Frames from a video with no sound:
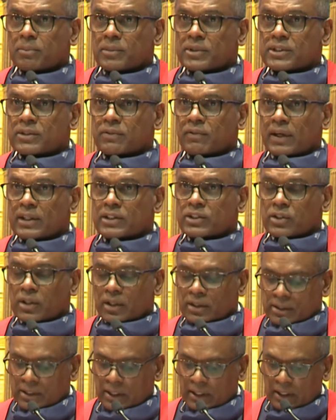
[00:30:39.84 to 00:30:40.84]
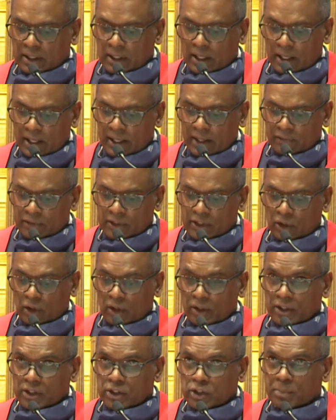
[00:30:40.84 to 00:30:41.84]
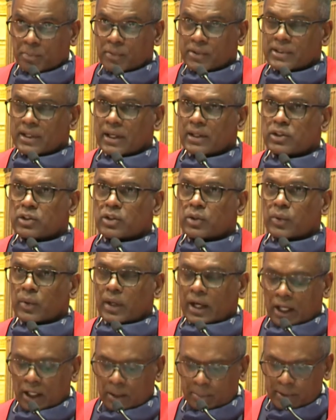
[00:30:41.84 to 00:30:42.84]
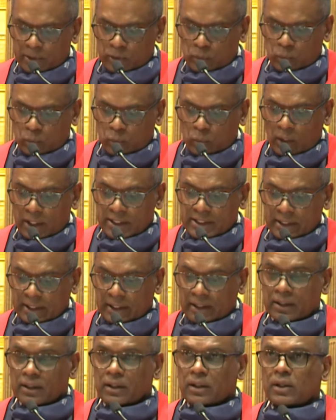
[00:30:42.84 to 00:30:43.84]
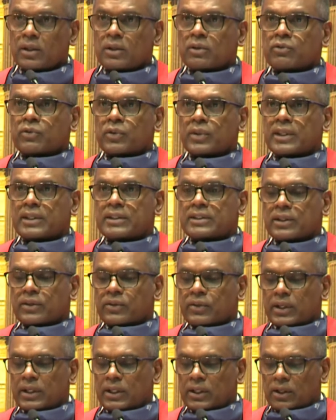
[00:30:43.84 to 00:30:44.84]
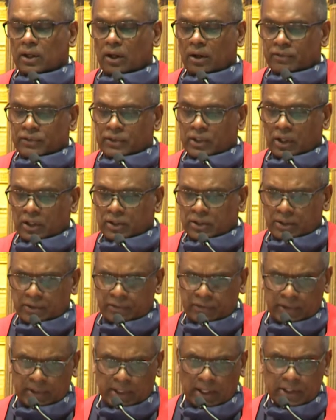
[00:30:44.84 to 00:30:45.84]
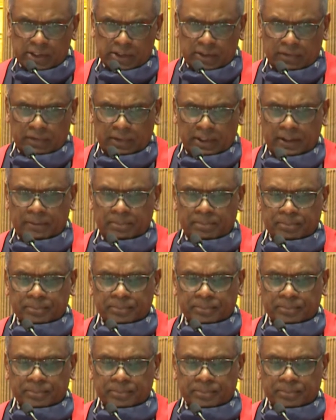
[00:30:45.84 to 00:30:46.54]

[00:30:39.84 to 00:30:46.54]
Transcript: Mr. Vice-Chancellor, I have the honor to present to you Albert Watta for the degree of Doctor of Philosophy.